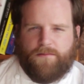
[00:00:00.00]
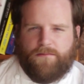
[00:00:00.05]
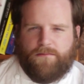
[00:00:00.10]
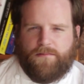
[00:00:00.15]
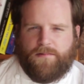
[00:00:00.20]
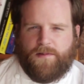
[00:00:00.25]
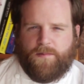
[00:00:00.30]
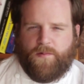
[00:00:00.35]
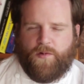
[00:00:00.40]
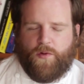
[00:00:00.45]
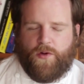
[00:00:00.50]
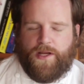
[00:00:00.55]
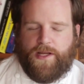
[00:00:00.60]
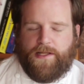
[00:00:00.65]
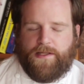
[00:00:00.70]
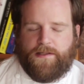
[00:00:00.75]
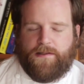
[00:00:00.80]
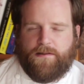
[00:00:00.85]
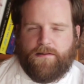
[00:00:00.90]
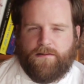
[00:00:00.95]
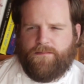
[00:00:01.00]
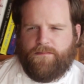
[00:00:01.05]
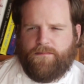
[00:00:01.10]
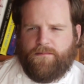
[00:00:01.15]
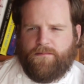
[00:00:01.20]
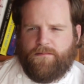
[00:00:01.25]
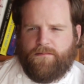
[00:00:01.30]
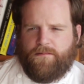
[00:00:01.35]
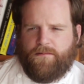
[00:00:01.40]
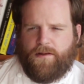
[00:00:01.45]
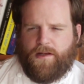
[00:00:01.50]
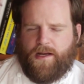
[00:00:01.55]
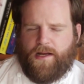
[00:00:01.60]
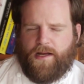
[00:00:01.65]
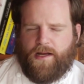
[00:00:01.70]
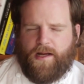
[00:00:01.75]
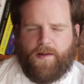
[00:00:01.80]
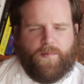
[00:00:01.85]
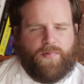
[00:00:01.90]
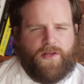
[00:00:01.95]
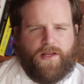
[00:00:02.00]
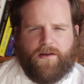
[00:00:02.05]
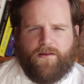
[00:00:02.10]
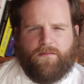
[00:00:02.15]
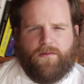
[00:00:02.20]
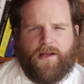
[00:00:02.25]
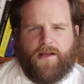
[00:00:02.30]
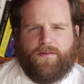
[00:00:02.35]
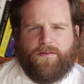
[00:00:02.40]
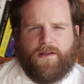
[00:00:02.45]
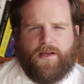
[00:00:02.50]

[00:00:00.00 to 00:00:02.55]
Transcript: and some greens. I play around,